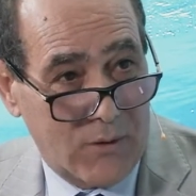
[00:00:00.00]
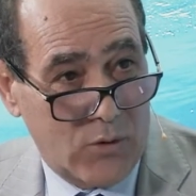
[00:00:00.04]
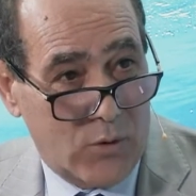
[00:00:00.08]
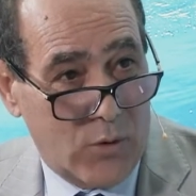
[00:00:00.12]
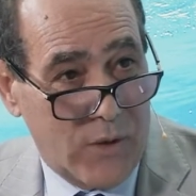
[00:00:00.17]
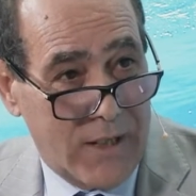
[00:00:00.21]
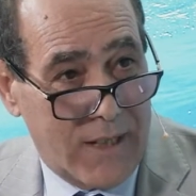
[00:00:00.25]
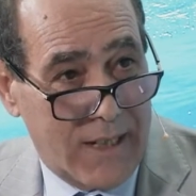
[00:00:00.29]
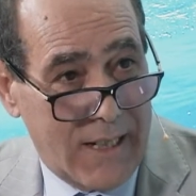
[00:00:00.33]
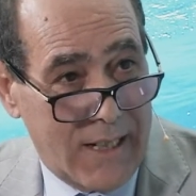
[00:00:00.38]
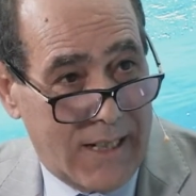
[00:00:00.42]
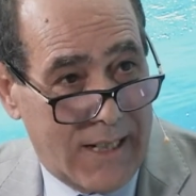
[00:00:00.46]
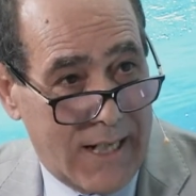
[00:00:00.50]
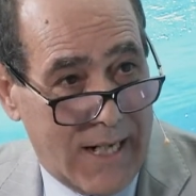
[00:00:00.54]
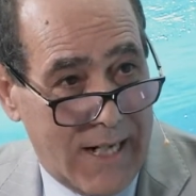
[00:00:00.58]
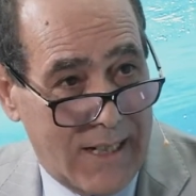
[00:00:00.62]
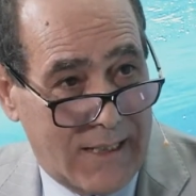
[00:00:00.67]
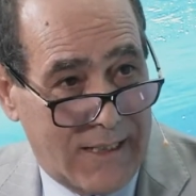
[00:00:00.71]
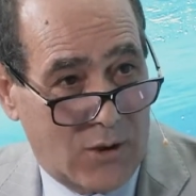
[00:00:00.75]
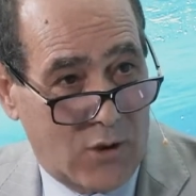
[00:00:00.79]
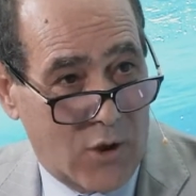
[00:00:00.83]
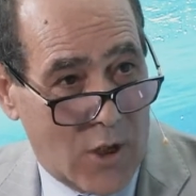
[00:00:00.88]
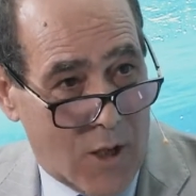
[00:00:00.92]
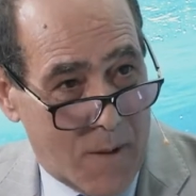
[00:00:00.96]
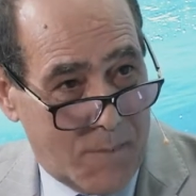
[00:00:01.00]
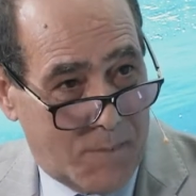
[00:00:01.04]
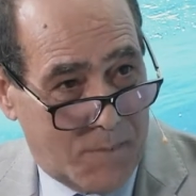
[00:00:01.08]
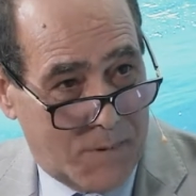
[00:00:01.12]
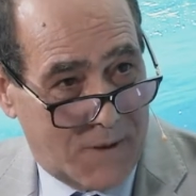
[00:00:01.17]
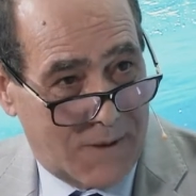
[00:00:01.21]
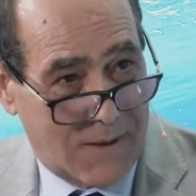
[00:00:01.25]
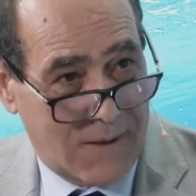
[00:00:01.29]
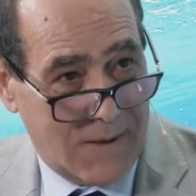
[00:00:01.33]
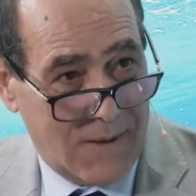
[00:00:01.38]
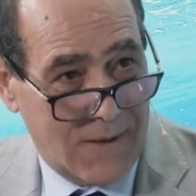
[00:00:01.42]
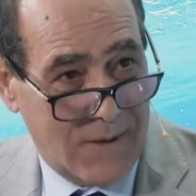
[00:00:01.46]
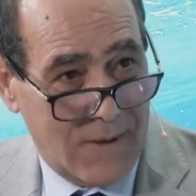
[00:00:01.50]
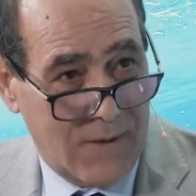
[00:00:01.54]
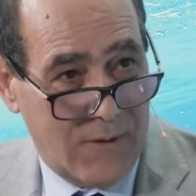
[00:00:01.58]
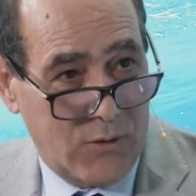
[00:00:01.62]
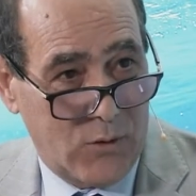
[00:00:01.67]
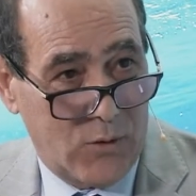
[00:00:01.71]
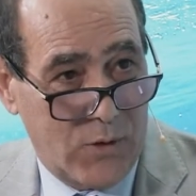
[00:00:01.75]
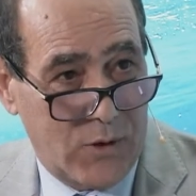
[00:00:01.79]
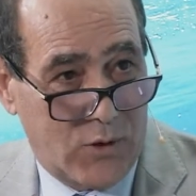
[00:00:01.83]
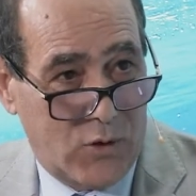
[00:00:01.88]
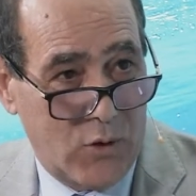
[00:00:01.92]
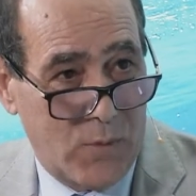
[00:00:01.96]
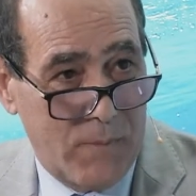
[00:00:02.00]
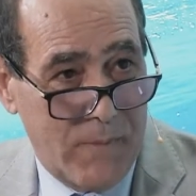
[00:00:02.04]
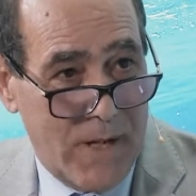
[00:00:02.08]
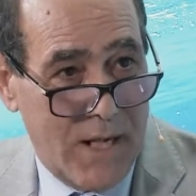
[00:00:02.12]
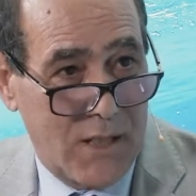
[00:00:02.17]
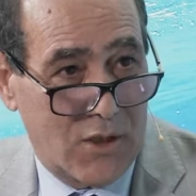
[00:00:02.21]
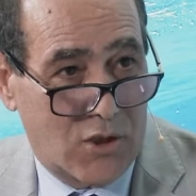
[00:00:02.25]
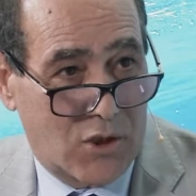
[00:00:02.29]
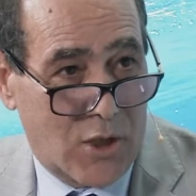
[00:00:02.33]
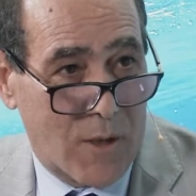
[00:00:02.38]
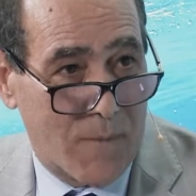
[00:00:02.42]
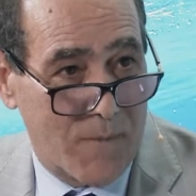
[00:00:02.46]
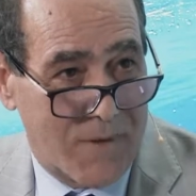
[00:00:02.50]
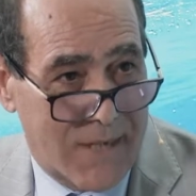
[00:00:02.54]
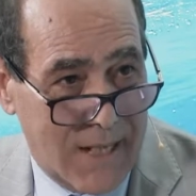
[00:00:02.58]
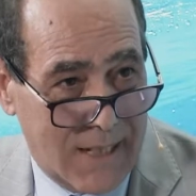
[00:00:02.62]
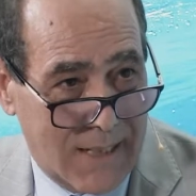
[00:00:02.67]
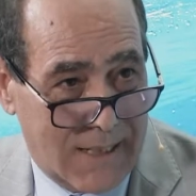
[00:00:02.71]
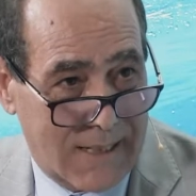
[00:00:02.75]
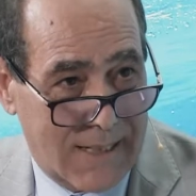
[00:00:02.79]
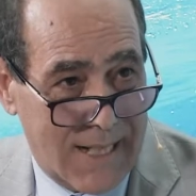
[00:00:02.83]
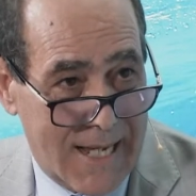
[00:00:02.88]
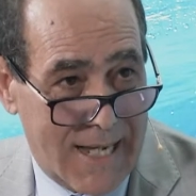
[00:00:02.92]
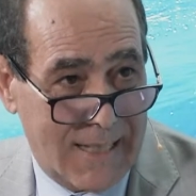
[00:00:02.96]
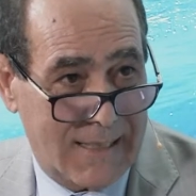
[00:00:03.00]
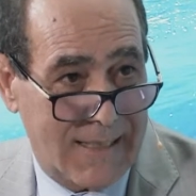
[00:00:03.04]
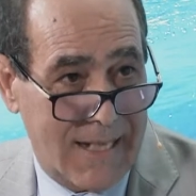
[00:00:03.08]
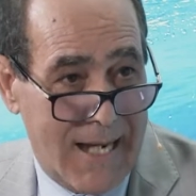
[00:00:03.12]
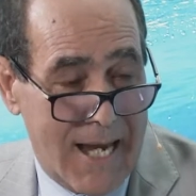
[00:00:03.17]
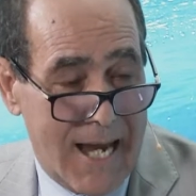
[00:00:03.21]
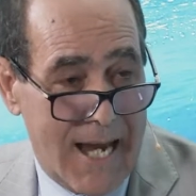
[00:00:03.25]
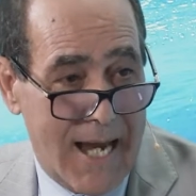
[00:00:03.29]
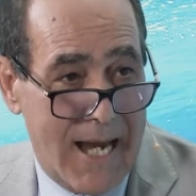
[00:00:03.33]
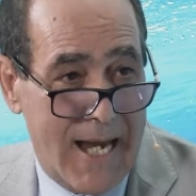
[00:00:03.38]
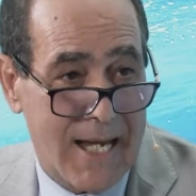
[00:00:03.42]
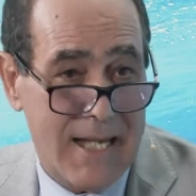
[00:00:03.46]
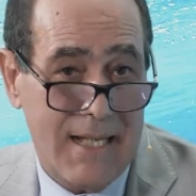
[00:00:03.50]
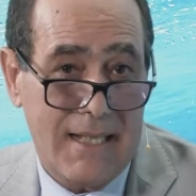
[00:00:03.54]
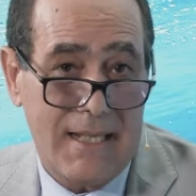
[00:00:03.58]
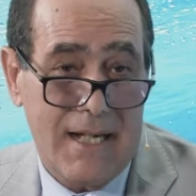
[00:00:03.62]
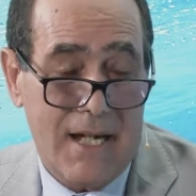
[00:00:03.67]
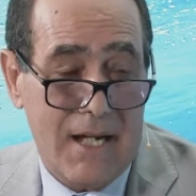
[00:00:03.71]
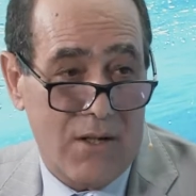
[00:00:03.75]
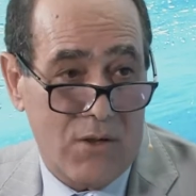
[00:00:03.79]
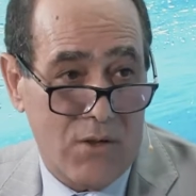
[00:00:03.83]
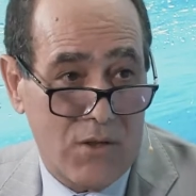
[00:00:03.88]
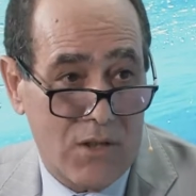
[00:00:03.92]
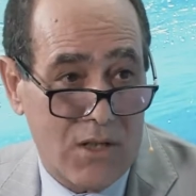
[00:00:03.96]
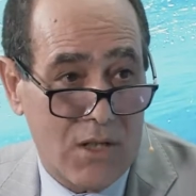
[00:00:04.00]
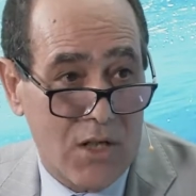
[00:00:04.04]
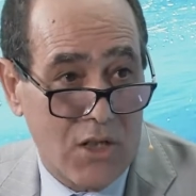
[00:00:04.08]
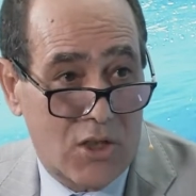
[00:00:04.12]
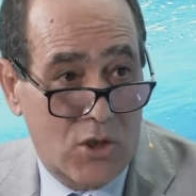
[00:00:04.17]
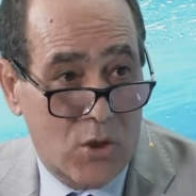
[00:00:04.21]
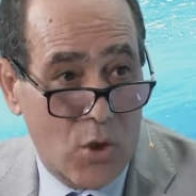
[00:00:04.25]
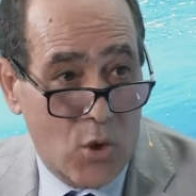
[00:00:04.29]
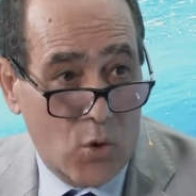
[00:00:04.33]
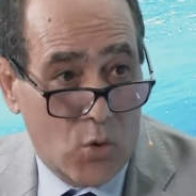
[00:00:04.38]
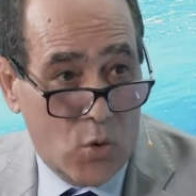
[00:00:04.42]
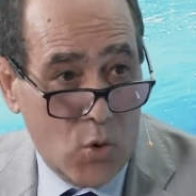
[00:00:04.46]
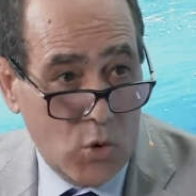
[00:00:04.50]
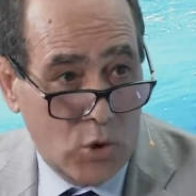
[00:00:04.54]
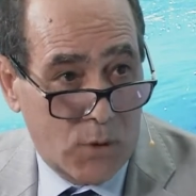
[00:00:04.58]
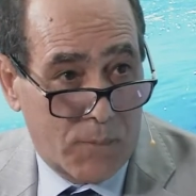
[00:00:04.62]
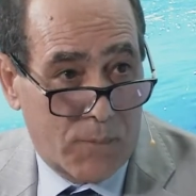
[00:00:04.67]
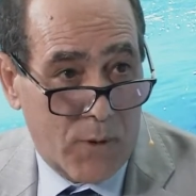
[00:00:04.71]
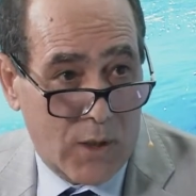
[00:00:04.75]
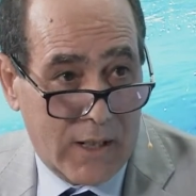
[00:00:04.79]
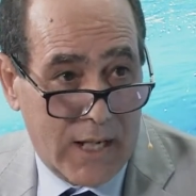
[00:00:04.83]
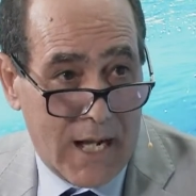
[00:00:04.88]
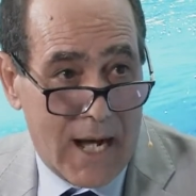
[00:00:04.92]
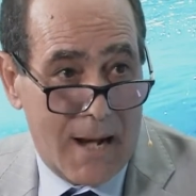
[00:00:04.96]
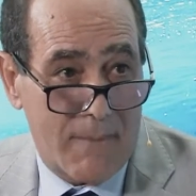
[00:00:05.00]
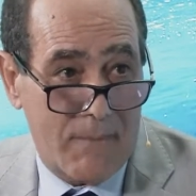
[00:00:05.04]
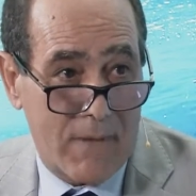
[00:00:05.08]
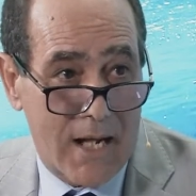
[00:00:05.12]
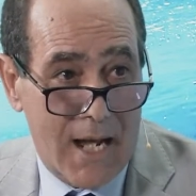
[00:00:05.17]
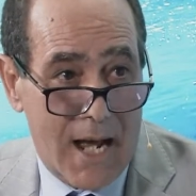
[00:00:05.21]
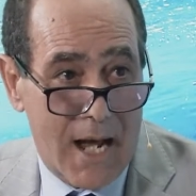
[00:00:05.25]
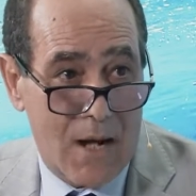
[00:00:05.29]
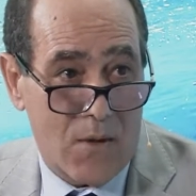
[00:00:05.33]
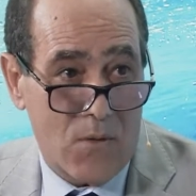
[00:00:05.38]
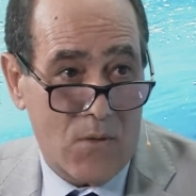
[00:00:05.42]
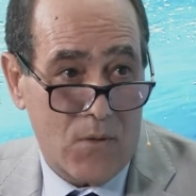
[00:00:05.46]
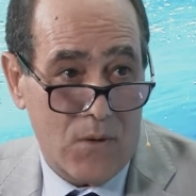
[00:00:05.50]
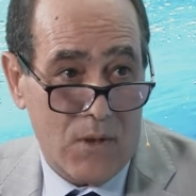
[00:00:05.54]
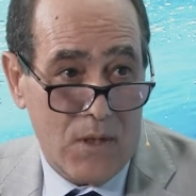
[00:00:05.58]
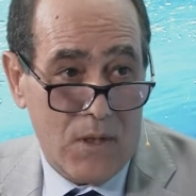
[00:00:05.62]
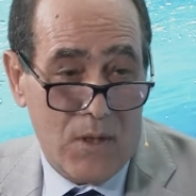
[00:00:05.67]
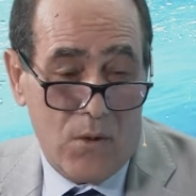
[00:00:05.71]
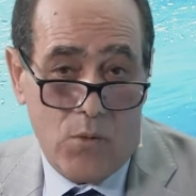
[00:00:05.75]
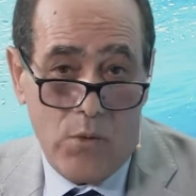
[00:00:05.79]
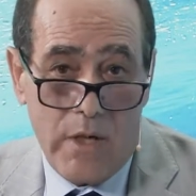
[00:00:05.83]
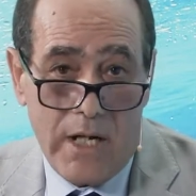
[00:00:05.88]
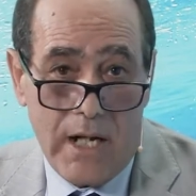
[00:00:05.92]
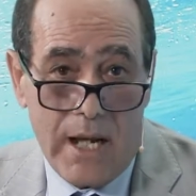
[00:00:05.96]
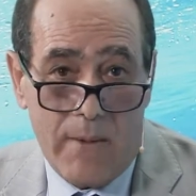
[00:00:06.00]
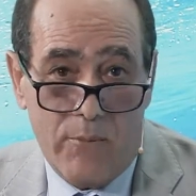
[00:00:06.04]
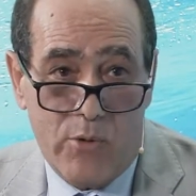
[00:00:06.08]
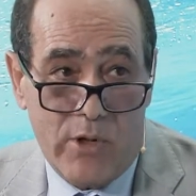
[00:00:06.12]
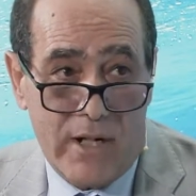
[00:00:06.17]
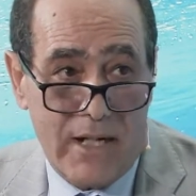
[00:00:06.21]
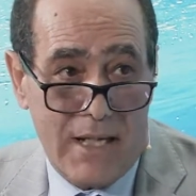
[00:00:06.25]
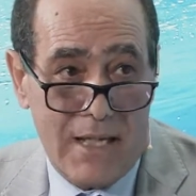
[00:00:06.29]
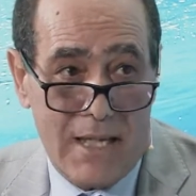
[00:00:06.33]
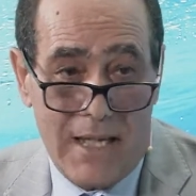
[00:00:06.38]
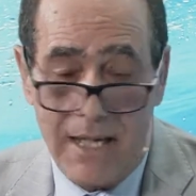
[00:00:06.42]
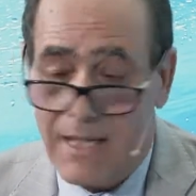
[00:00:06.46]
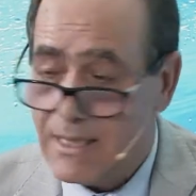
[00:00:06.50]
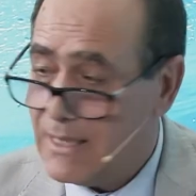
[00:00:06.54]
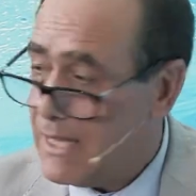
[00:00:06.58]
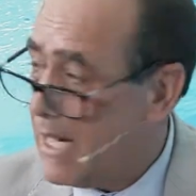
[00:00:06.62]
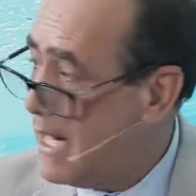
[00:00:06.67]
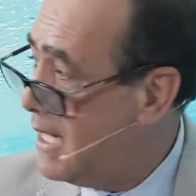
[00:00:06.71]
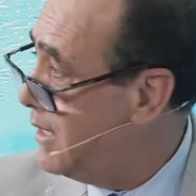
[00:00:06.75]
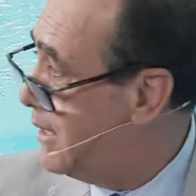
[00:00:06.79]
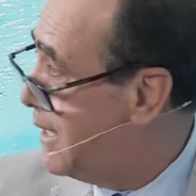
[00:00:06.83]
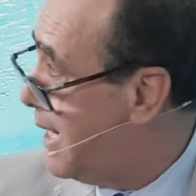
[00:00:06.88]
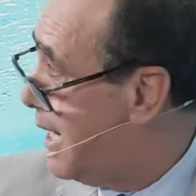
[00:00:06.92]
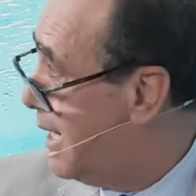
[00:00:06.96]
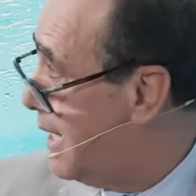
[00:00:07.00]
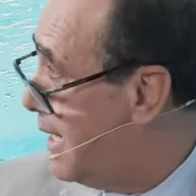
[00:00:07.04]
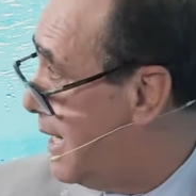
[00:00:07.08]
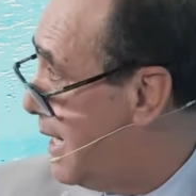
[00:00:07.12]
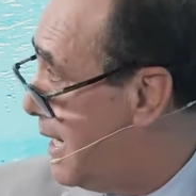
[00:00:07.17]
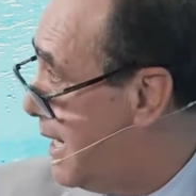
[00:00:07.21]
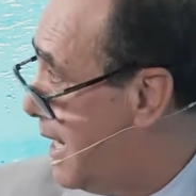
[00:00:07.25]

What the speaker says: to irrigate crops, to make something flat, and it's a good program now. We elaborate that, and Mr.